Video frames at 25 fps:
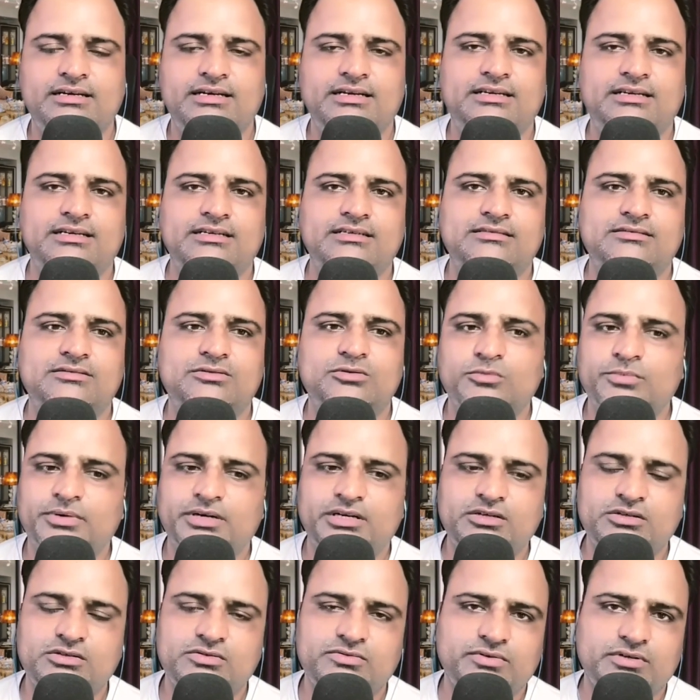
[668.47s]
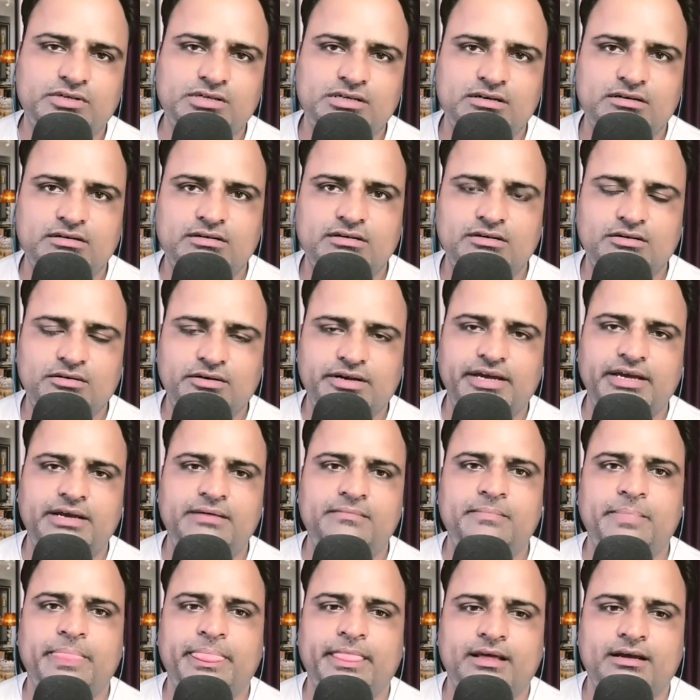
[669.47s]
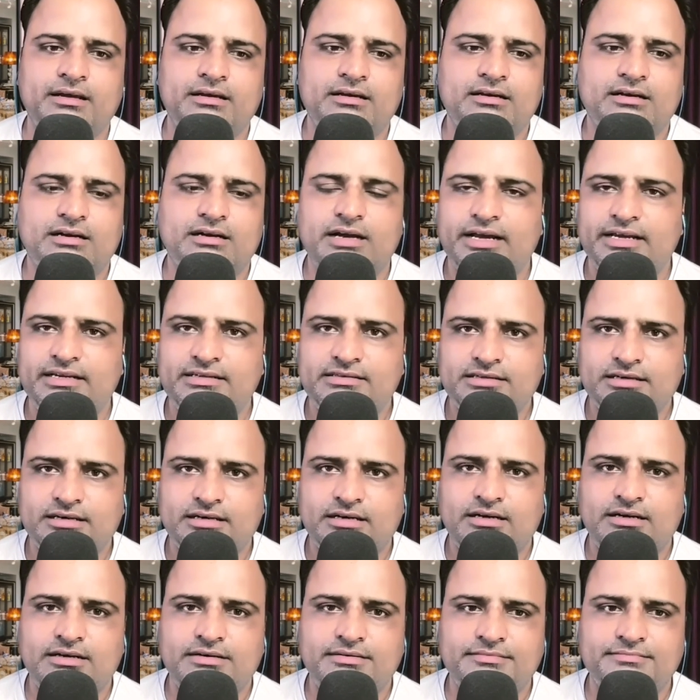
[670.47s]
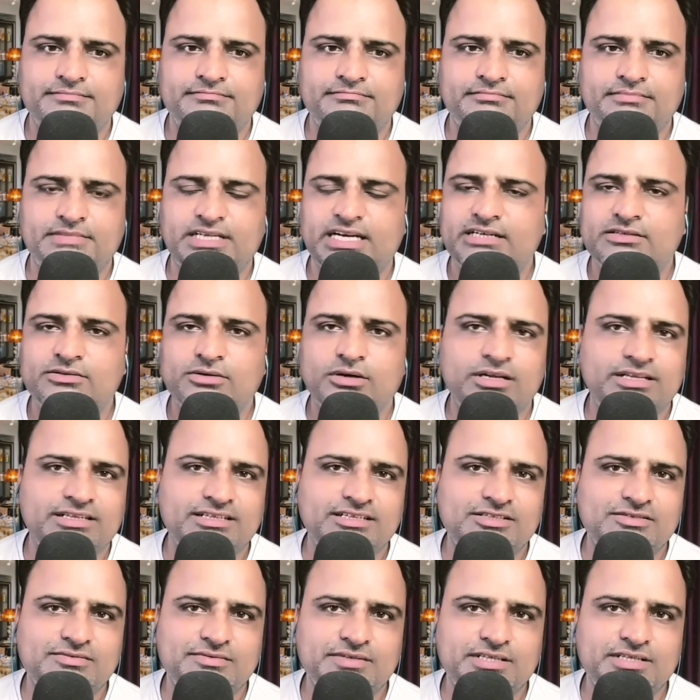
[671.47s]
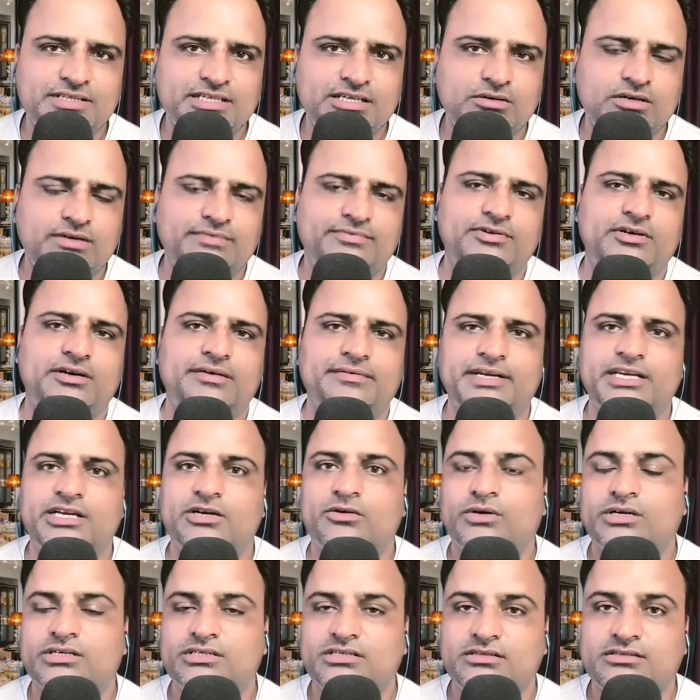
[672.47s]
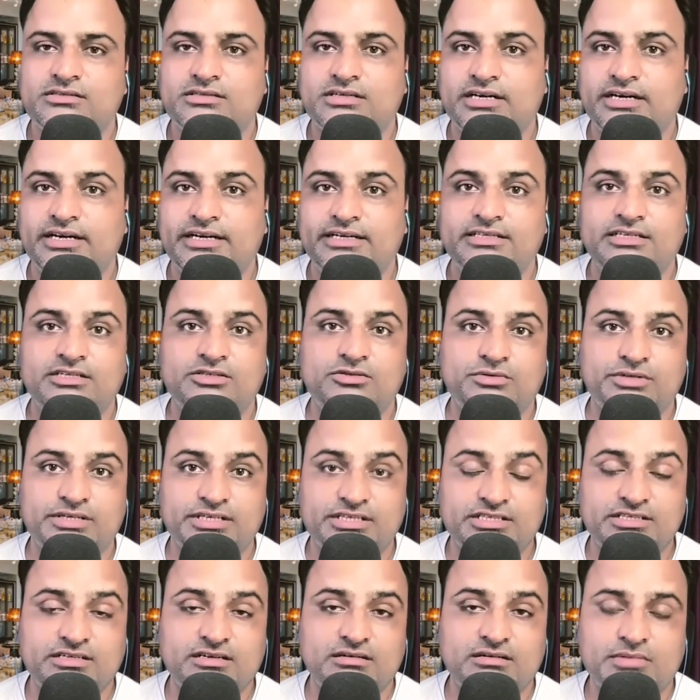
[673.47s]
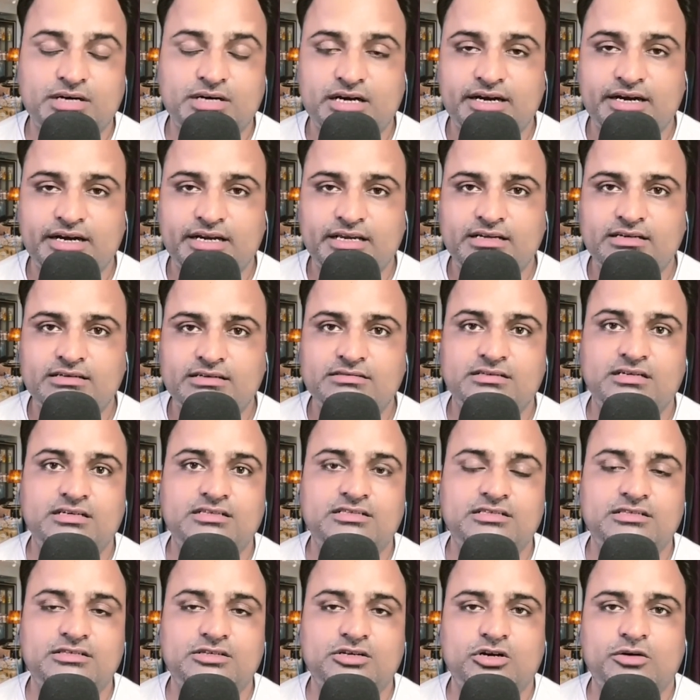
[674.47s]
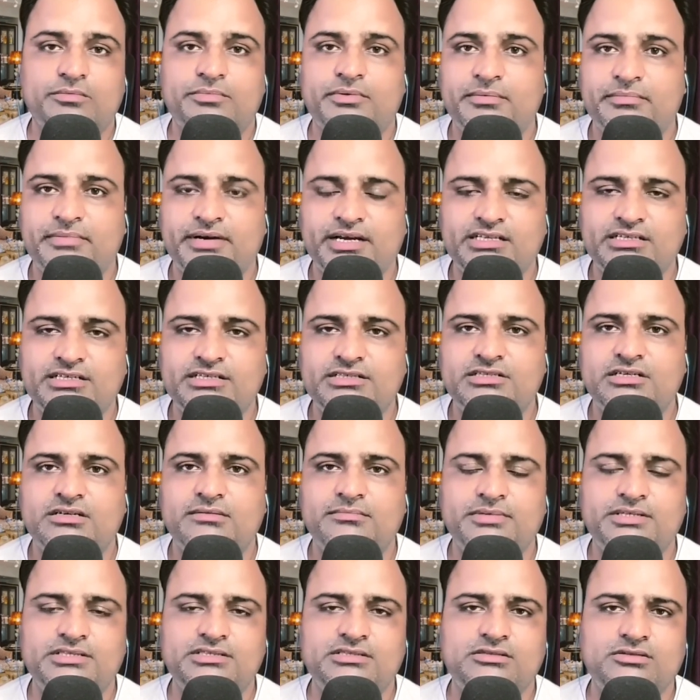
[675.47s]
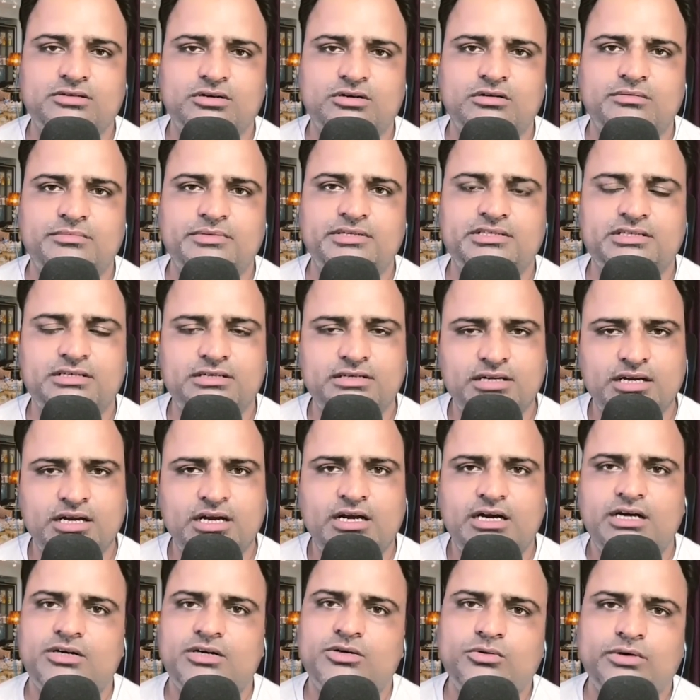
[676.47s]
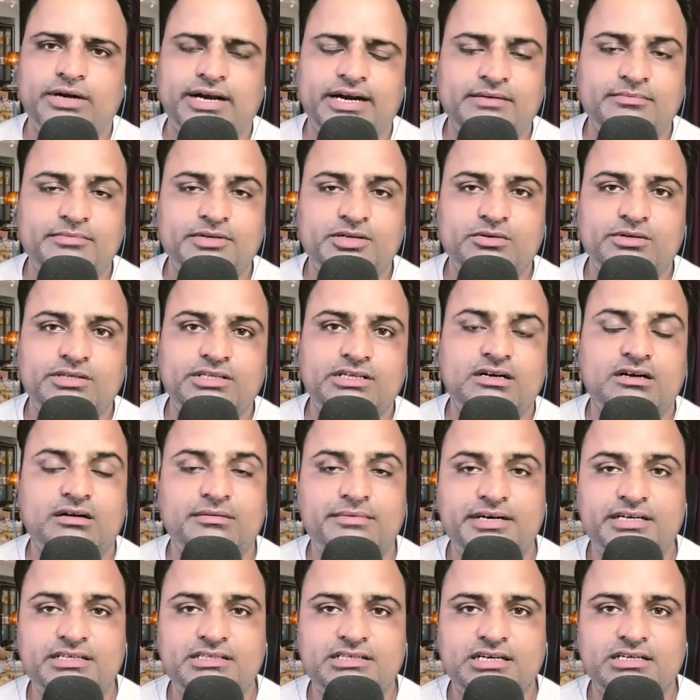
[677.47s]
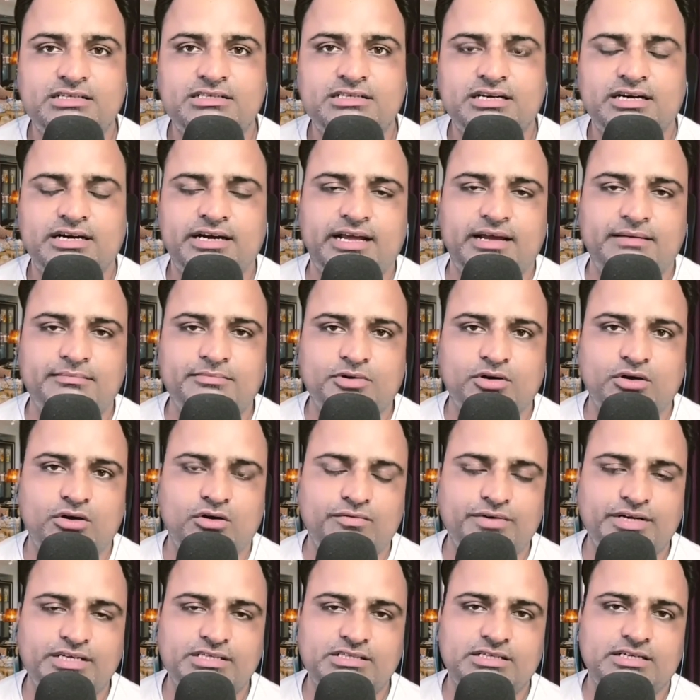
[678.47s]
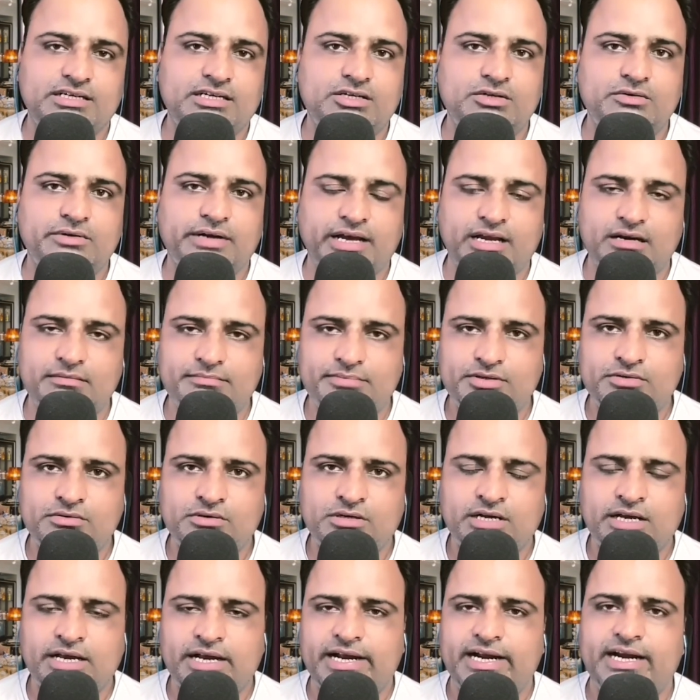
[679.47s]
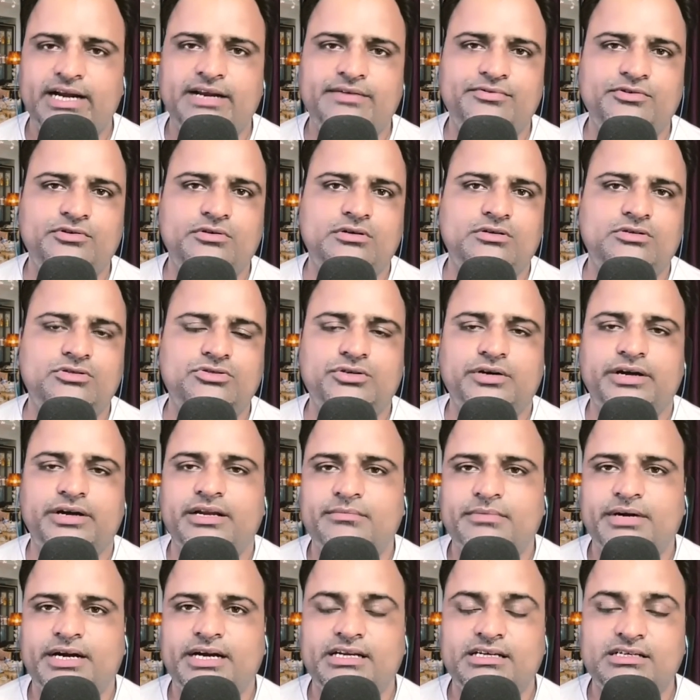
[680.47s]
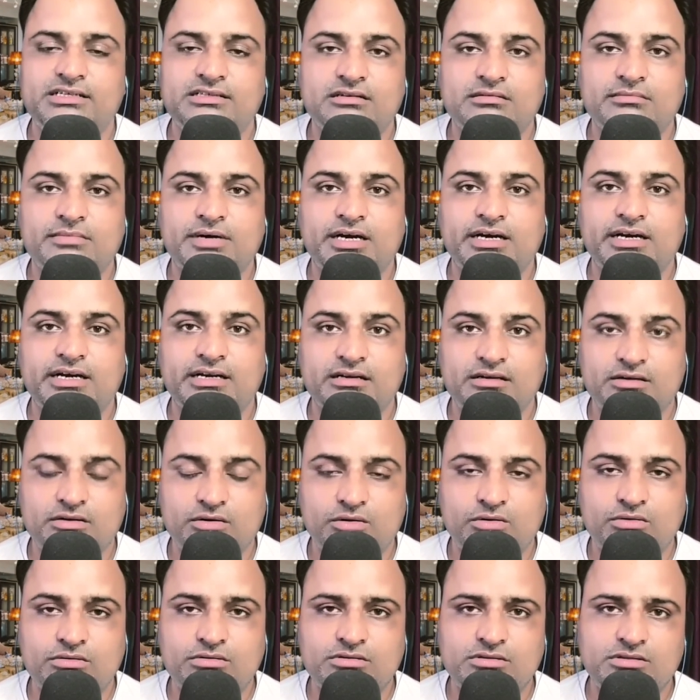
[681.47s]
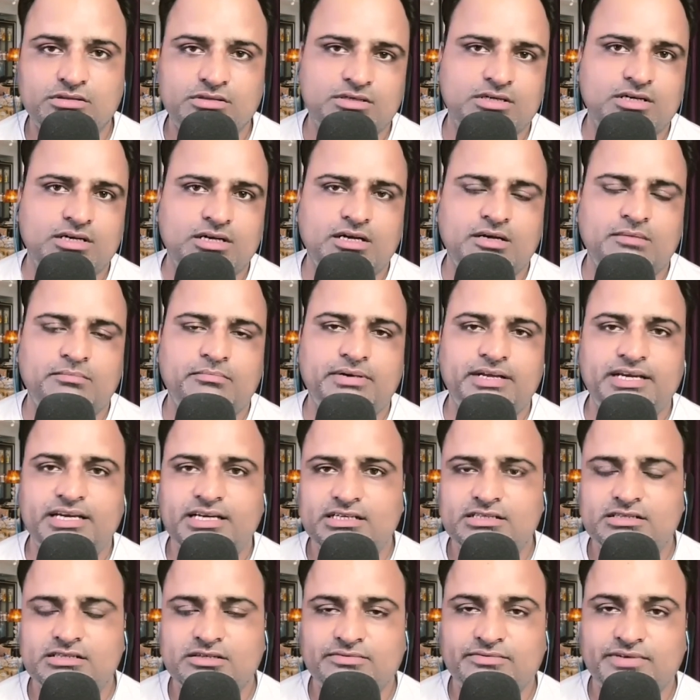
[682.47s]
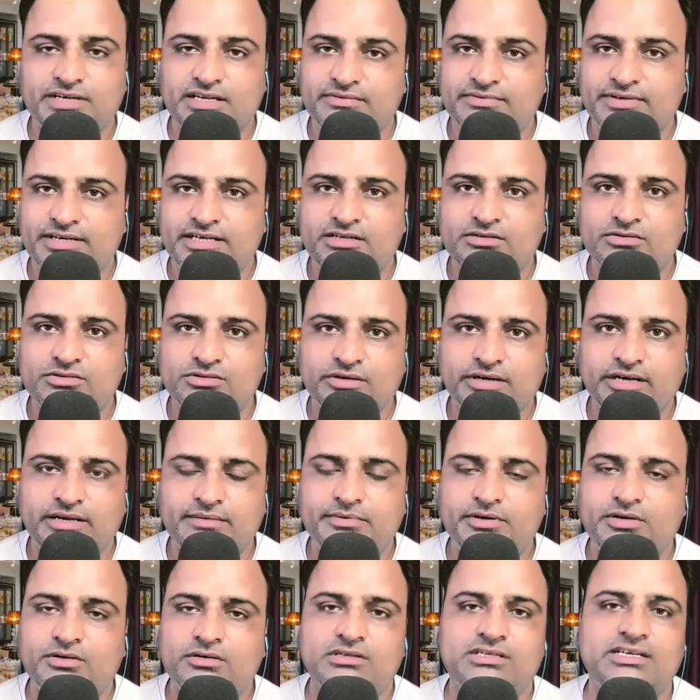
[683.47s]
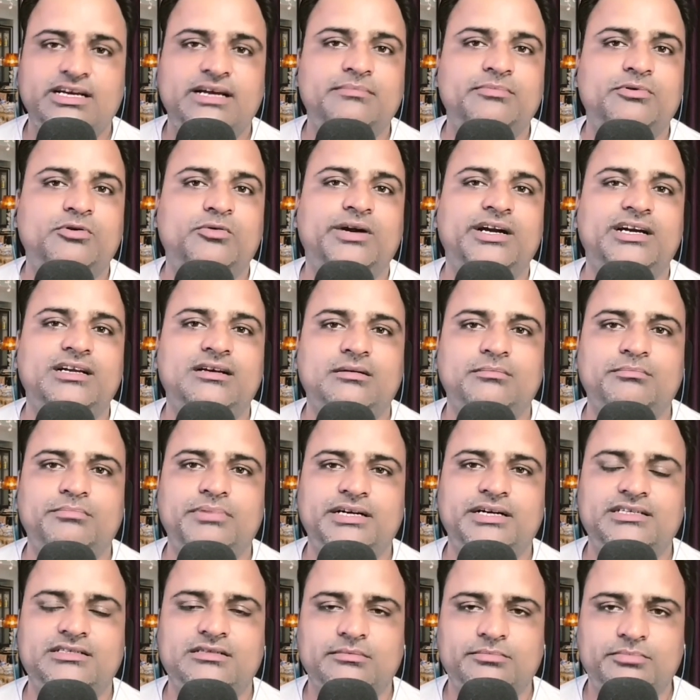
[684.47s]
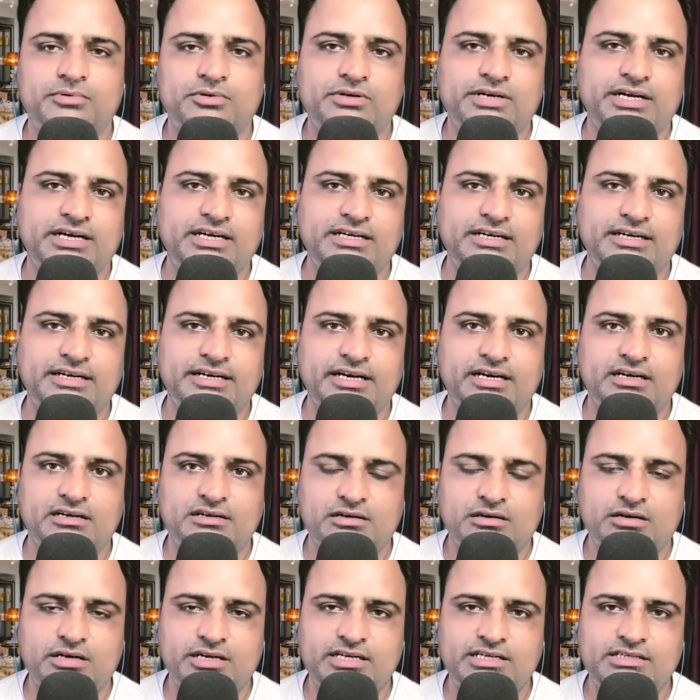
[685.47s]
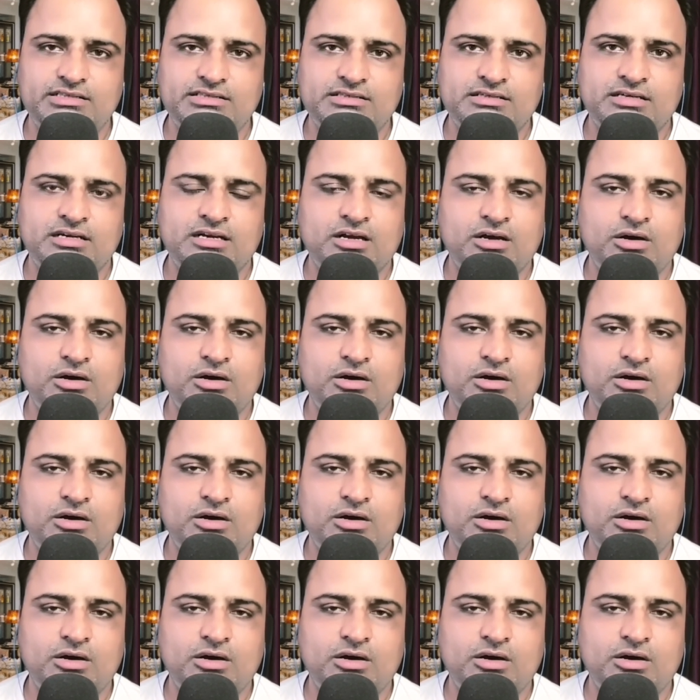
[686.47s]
It is super useful. Okay, guys, that's all in this video. If you have any questions related to digital marketing, search engine optimization, business automation, do let me know in the comment section, and I'm always here to help you. And if you want to join my digital marketing course, please feel free to join because I provide complete support and detailed knowledge.